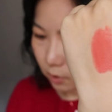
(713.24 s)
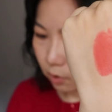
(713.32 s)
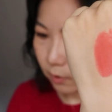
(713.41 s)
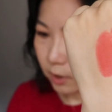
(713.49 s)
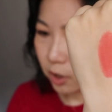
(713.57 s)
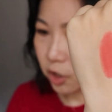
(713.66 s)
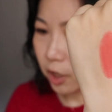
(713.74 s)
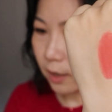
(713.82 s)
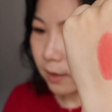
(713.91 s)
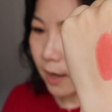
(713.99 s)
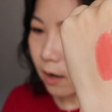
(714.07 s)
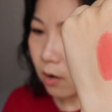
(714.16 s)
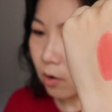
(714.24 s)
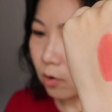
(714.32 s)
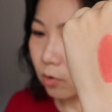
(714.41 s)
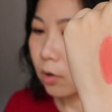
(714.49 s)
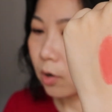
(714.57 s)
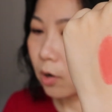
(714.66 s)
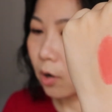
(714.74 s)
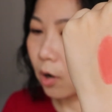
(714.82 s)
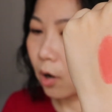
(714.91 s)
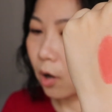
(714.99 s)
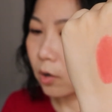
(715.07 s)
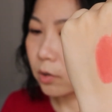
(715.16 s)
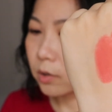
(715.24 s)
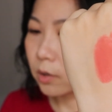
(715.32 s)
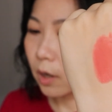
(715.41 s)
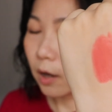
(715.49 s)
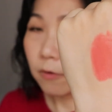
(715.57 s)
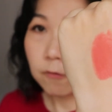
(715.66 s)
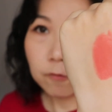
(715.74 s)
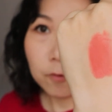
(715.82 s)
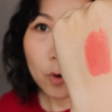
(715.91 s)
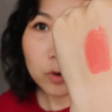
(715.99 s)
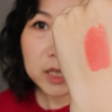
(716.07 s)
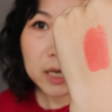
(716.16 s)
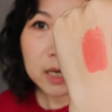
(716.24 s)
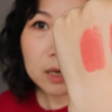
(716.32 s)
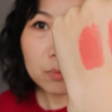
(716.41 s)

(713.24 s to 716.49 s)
Sorry, the Chanel gloss 40